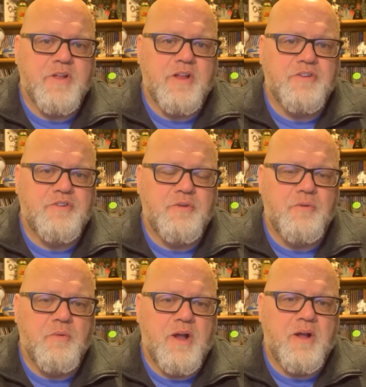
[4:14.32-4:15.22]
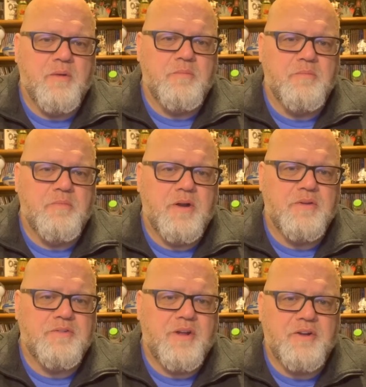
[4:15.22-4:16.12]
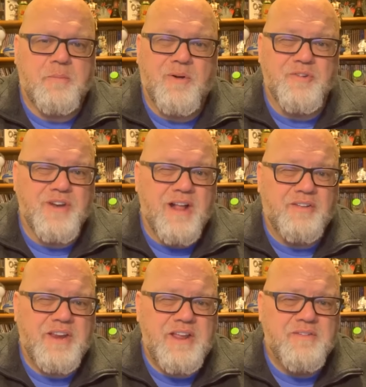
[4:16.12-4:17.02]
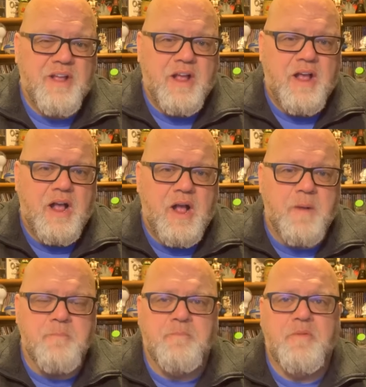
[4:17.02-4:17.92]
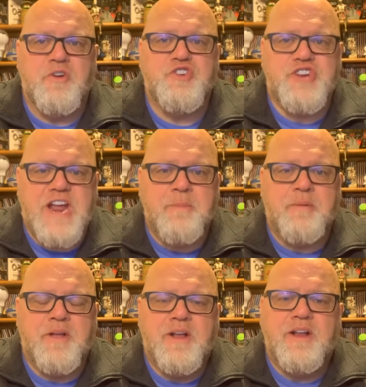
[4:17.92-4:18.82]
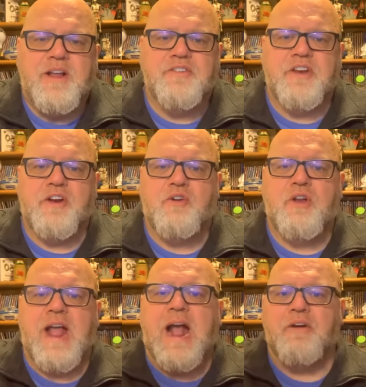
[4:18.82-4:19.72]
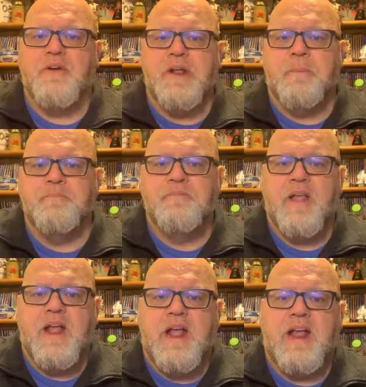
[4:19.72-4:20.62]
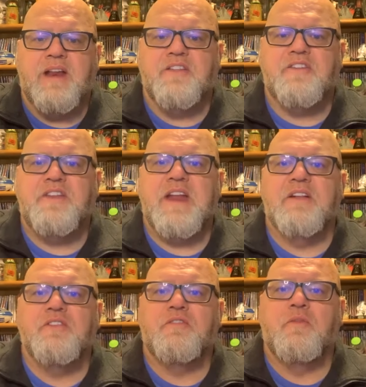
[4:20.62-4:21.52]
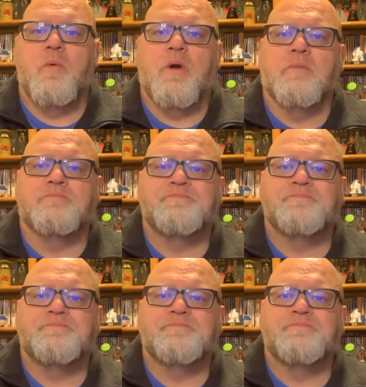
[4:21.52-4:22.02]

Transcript: to uh, uh, tell your personality. Um, SHAPE is an acronym and it stands for,